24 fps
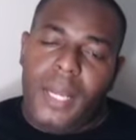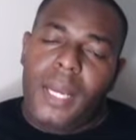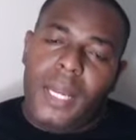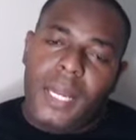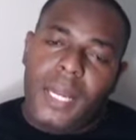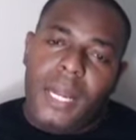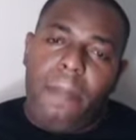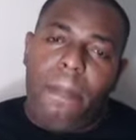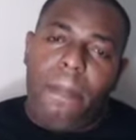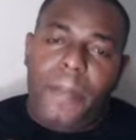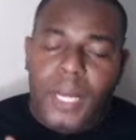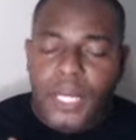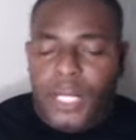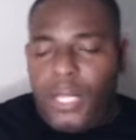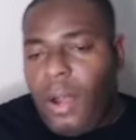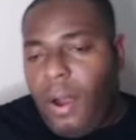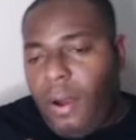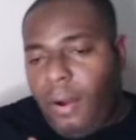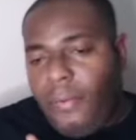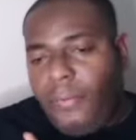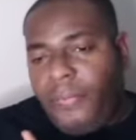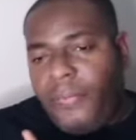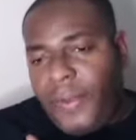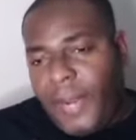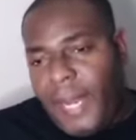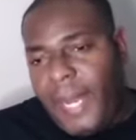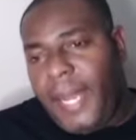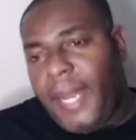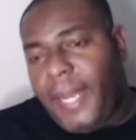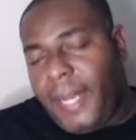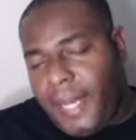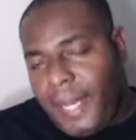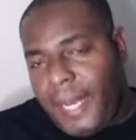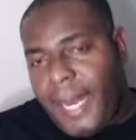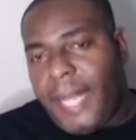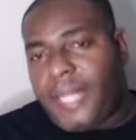The piece of
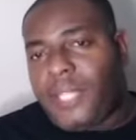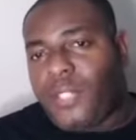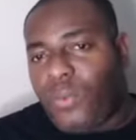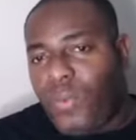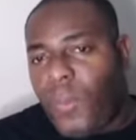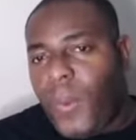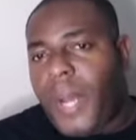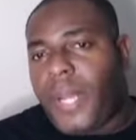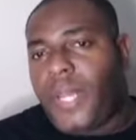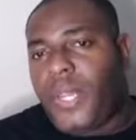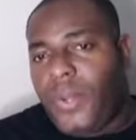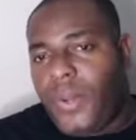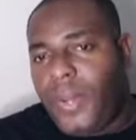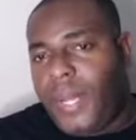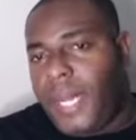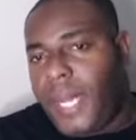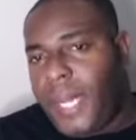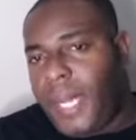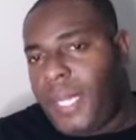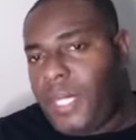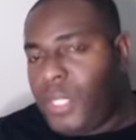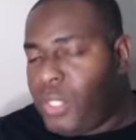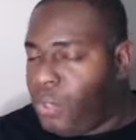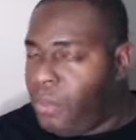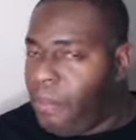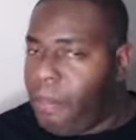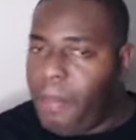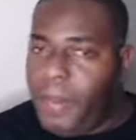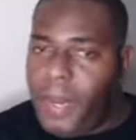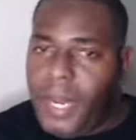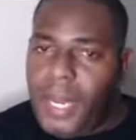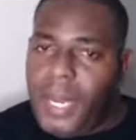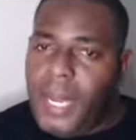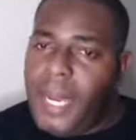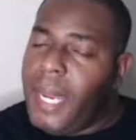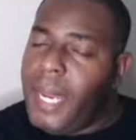land, that's what you need to
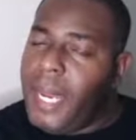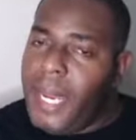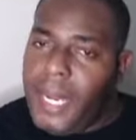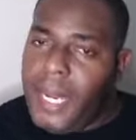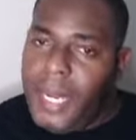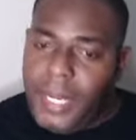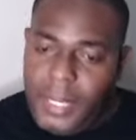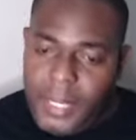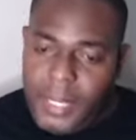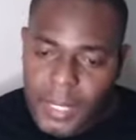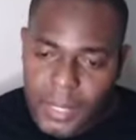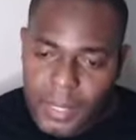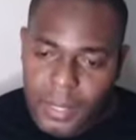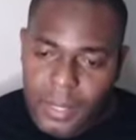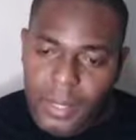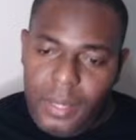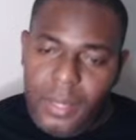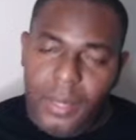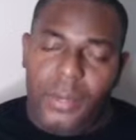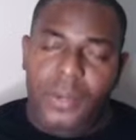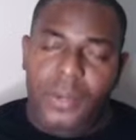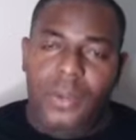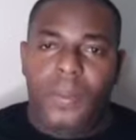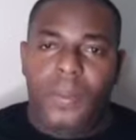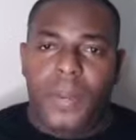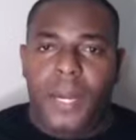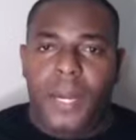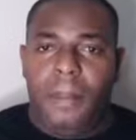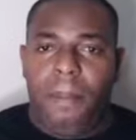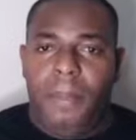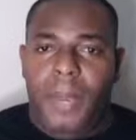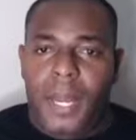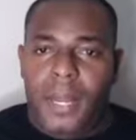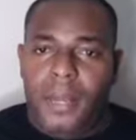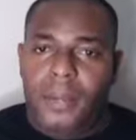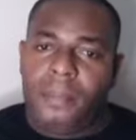build anything you wanna
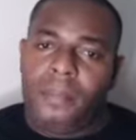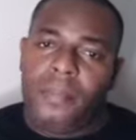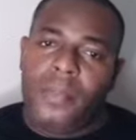build.